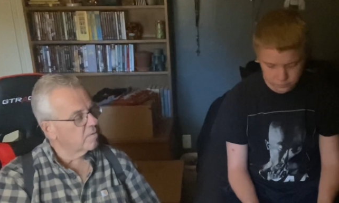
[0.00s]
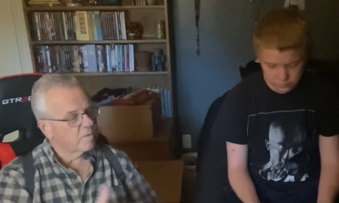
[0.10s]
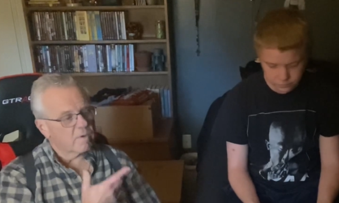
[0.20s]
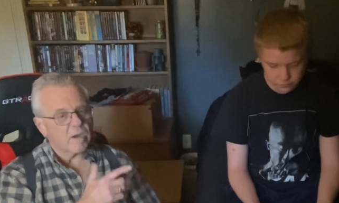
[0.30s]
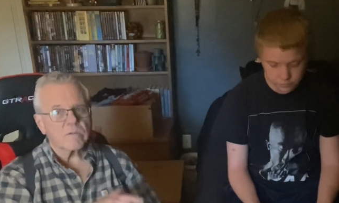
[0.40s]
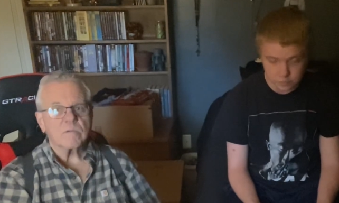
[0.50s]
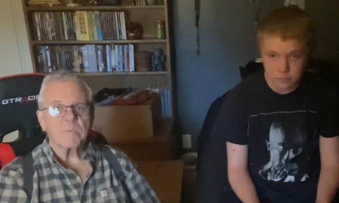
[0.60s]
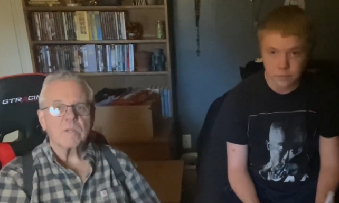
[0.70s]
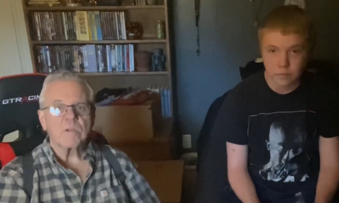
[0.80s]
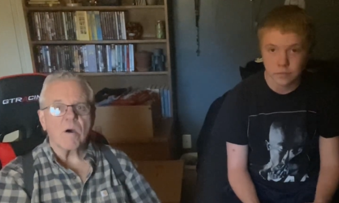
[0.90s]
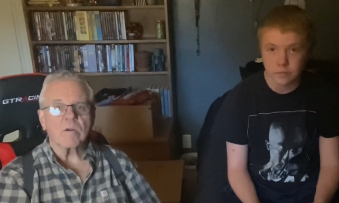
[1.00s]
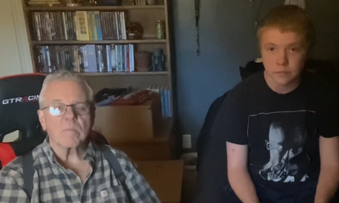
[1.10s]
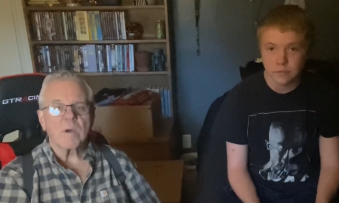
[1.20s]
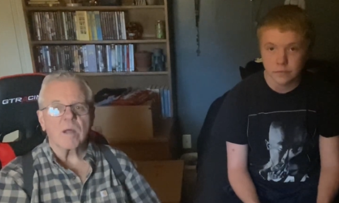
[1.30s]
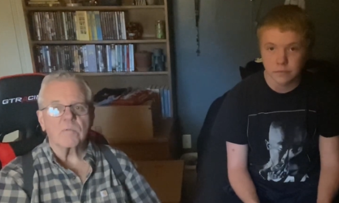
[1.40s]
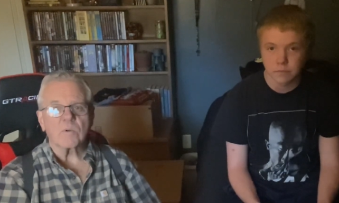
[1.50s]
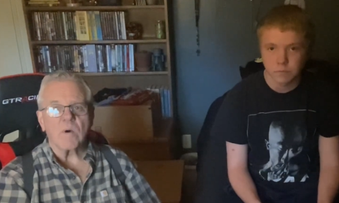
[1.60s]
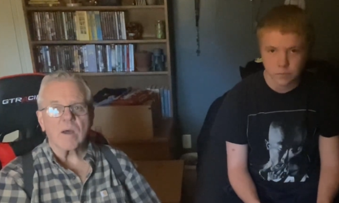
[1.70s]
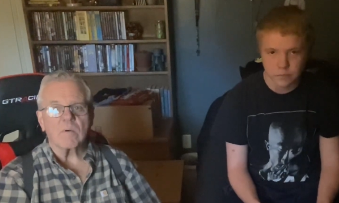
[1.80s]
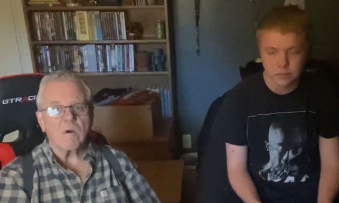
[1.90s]
Speaker 1: than Ryerson's been talking about it for quite
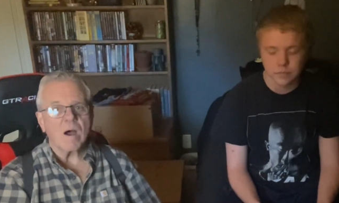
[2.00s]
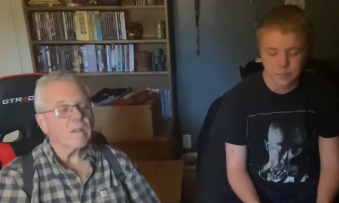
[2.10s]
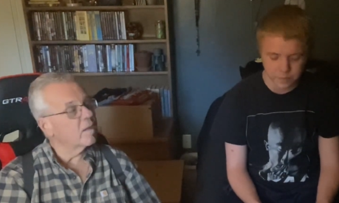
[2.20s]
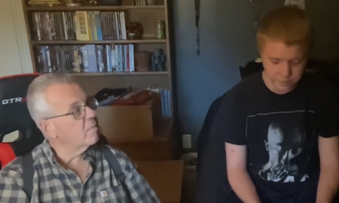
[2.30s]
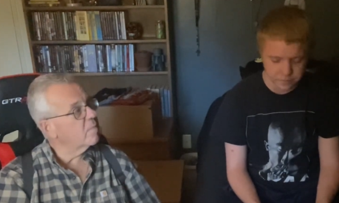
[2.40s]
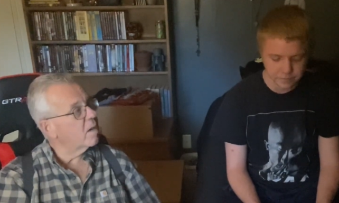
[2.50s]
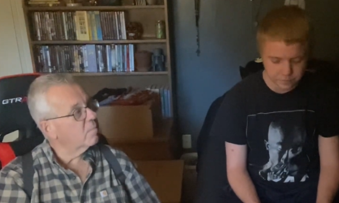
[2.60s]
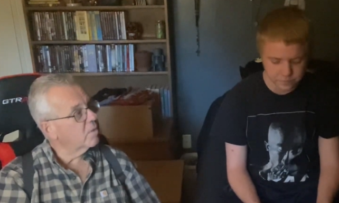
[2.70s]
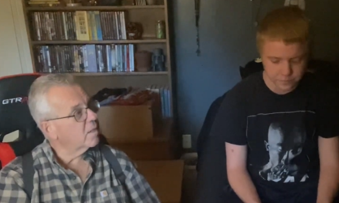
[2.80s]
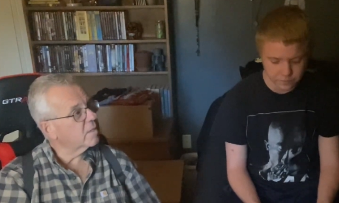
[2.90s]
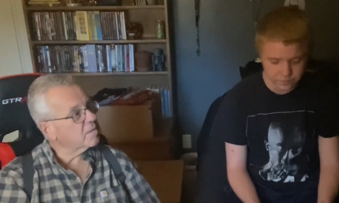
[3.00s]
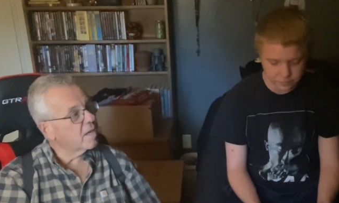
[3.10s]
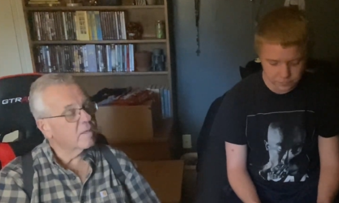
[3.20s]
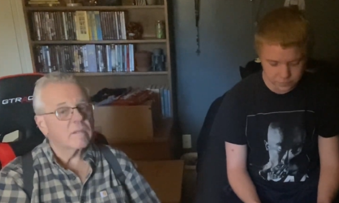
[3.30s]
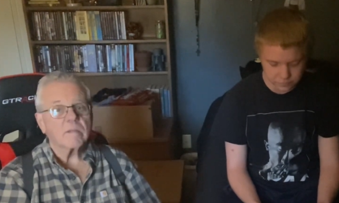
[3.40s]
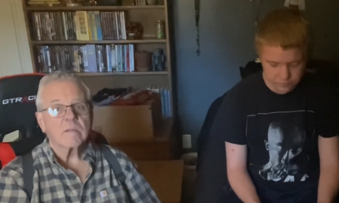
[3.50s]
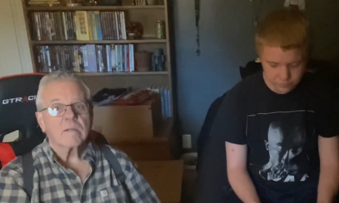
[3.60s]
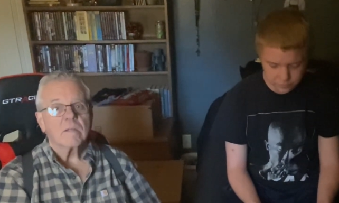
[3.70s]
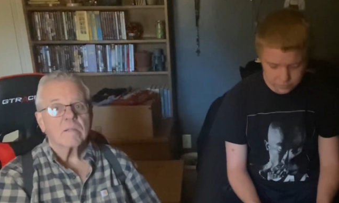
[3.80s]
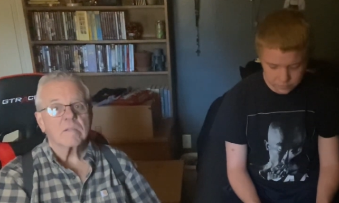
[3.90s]
a while, and I'm, I'm really excited to,
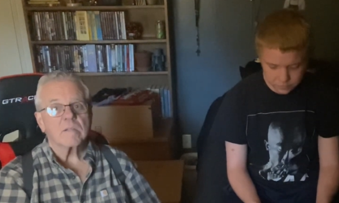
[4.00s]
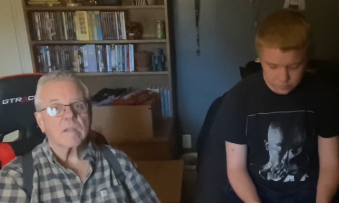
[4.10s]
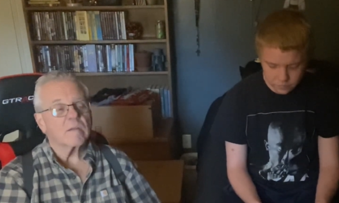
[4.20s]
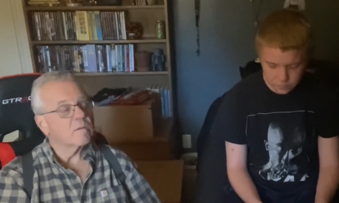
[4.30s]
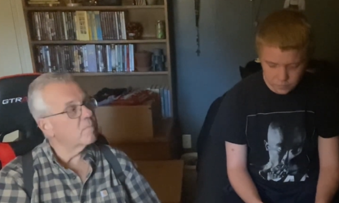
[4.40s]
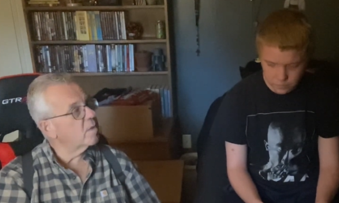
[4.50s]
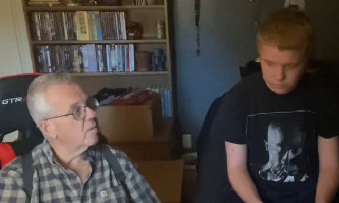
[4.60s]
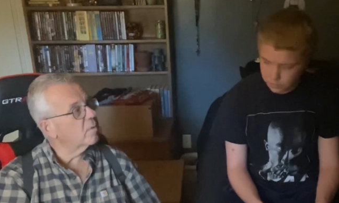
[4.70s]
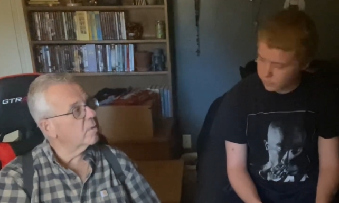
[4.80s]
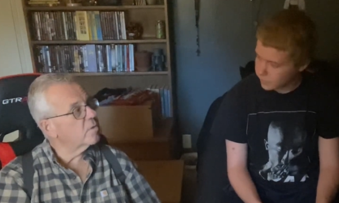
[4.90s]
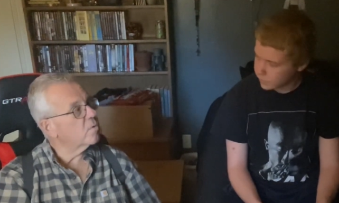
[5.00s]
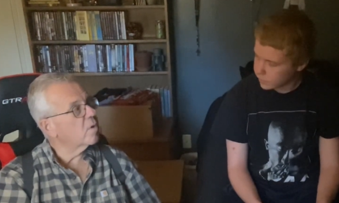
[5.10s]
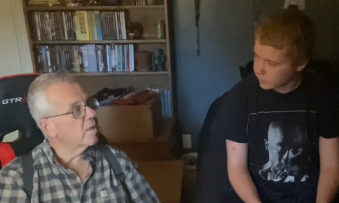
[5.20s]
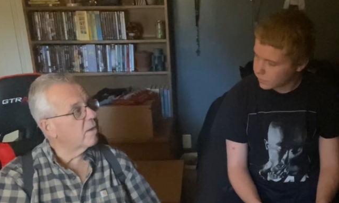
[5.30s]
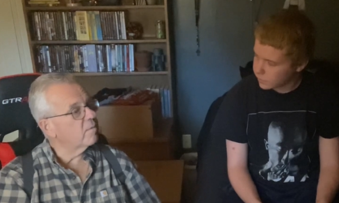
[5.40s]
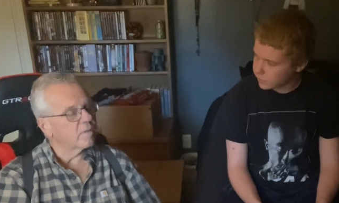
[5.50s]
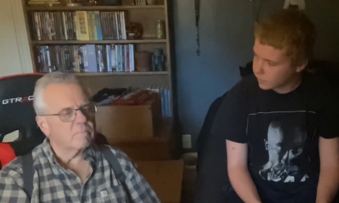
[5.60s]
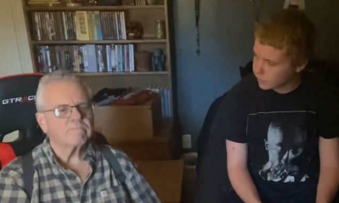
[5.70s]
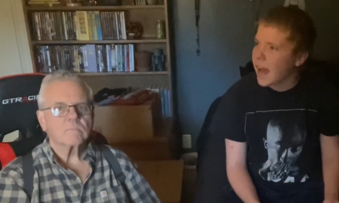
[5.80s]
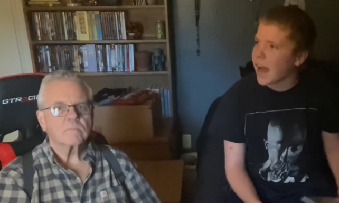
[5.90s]
to sit here and be able to enjoy that with him.
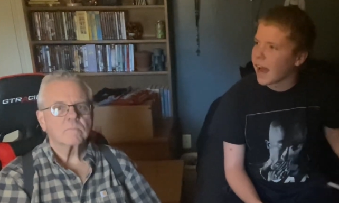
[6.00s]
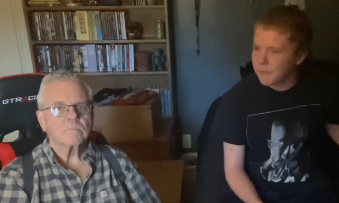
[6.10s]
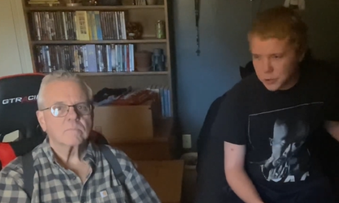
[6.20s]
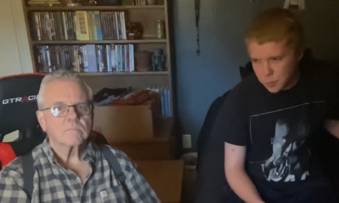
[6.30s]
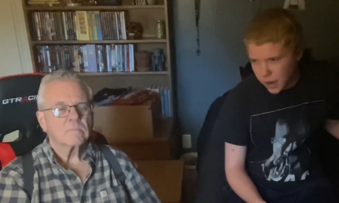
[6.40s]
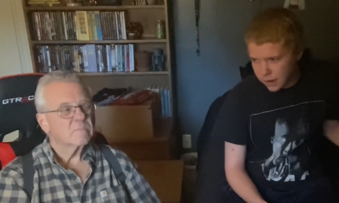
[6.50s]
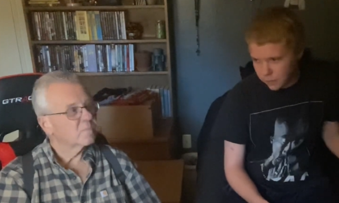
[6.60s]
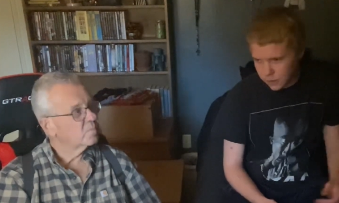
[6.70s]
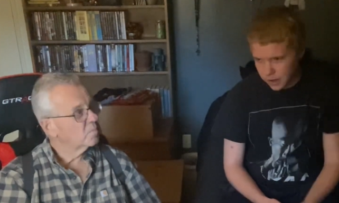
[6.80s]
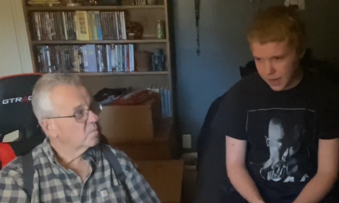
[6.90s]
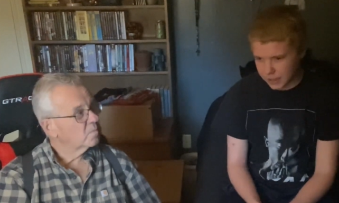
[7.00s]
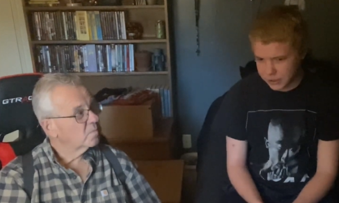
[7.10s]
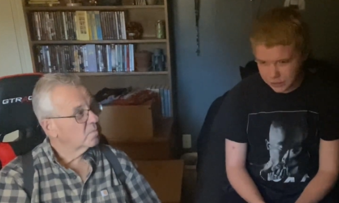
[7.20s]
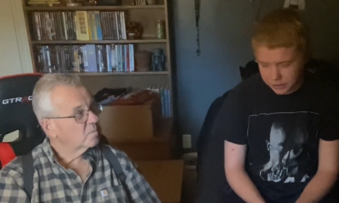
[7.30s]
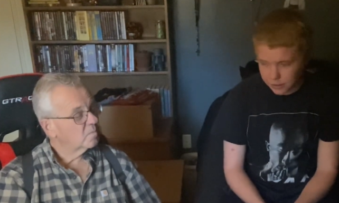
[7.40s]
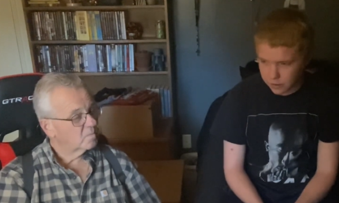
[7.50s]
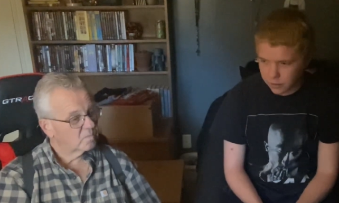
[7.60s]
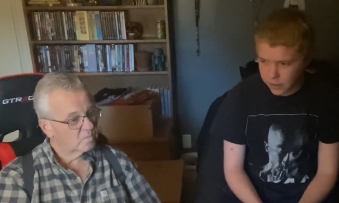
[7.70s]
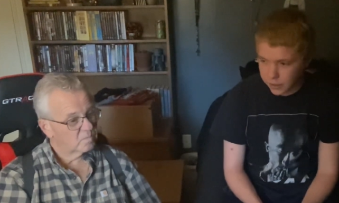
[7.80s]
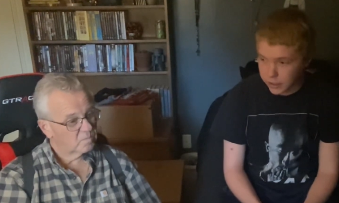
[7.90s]
Speaker 2: Have you ever actually heard
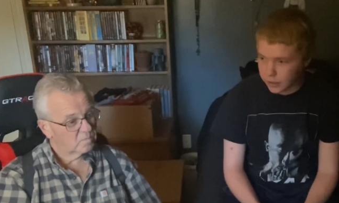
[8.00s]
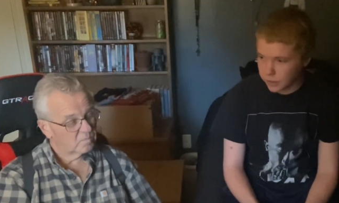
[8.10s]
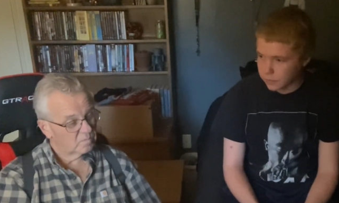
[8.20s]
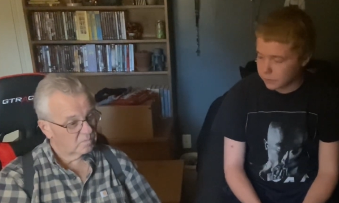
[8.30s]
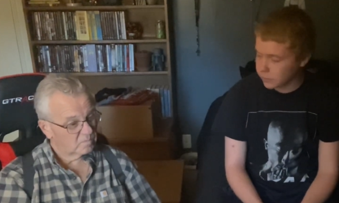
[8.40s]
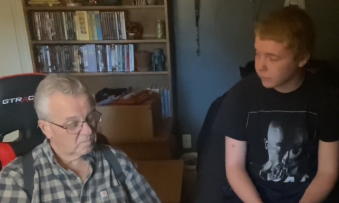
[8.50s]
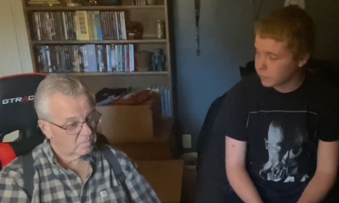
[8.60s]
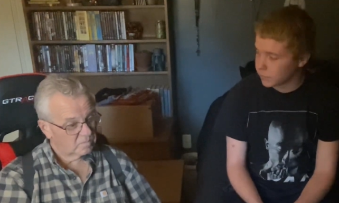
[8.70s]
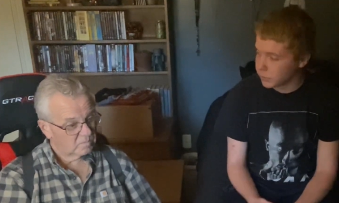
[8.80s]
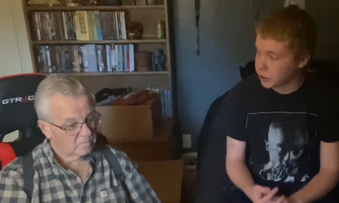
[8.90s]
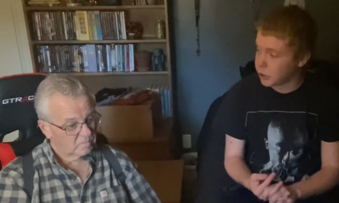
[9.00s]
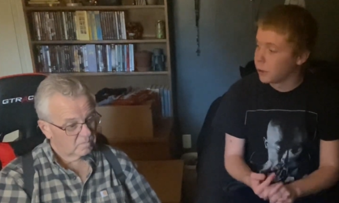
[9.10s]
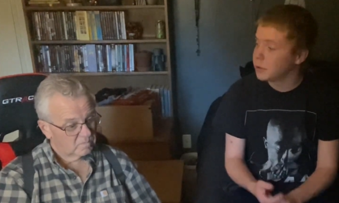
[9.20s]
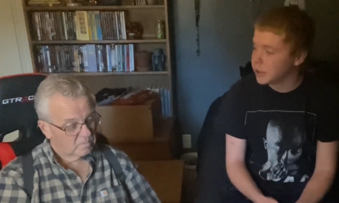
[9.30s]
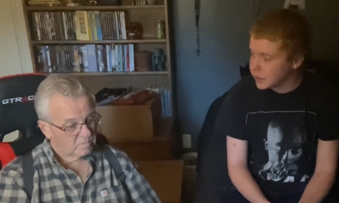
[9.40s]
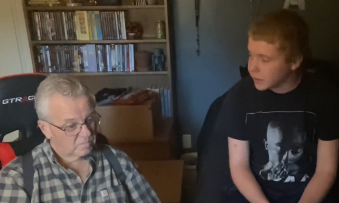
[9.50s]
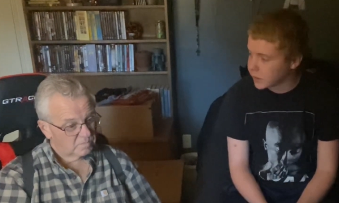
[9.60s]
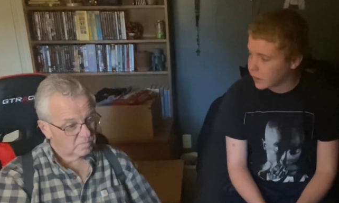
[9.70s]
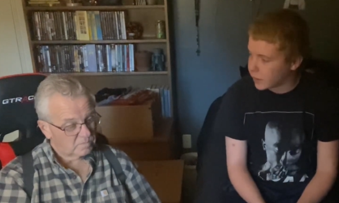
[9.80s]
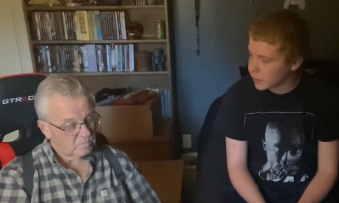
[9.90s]
any of Joji's
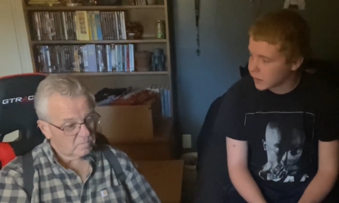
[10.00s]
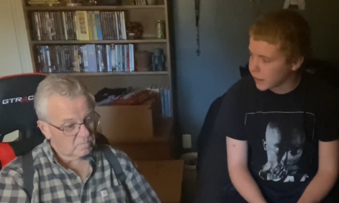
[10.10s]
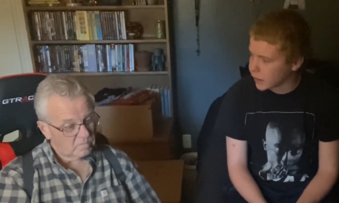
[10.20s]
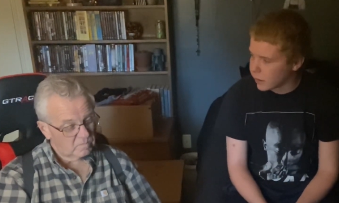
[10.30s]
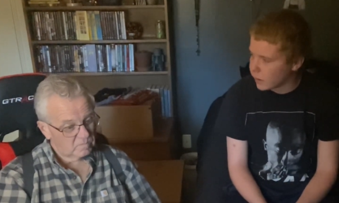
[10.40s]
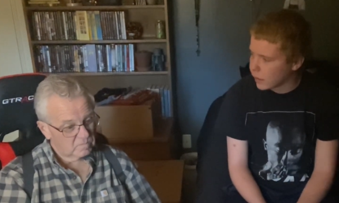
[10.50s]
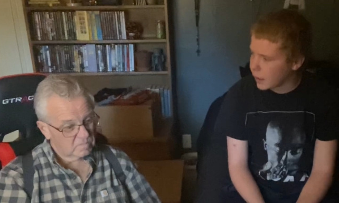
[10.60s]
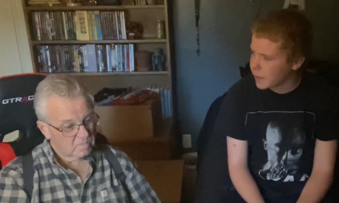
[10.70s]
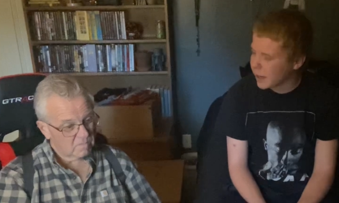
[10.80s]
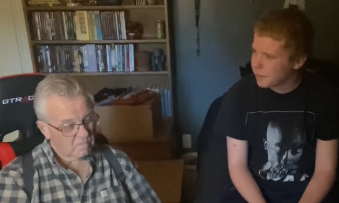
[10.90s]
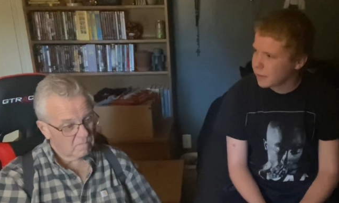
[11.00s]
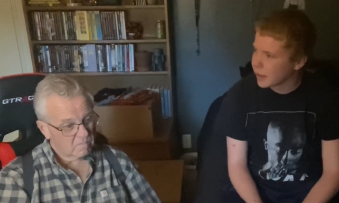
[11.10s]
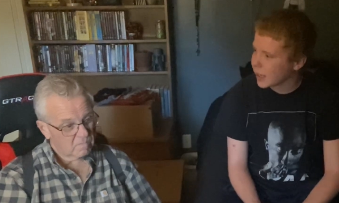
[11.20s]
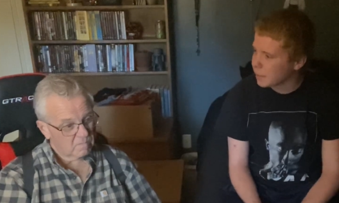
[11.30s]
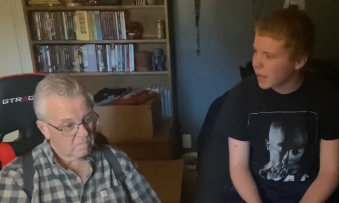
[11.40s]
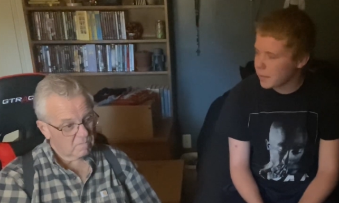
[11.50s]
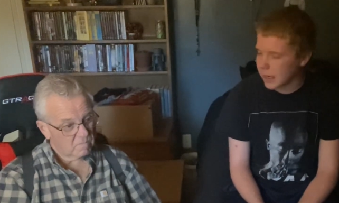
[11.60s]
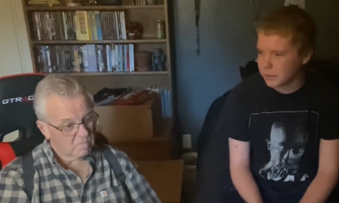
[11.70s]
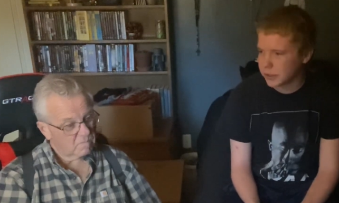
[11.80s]
songs, like at all? I mean, I feel like maybe I've